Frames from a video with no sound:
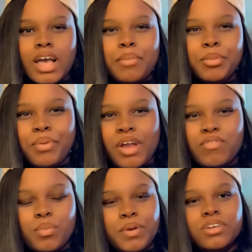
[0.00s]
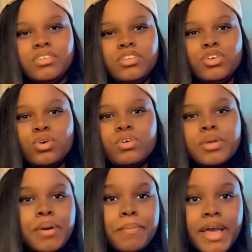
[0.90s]
I'm a prideful person. You don't get
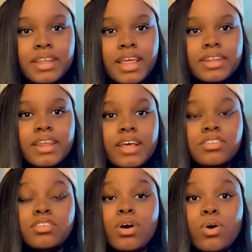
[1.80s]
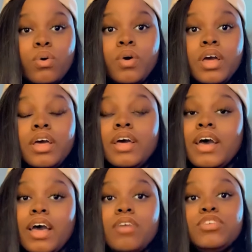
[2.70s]
my back like that. So
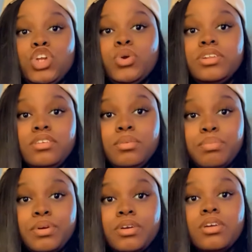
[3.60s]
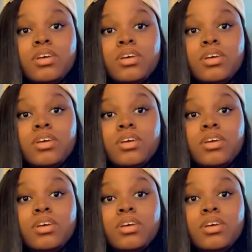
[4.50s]
I have a short temper.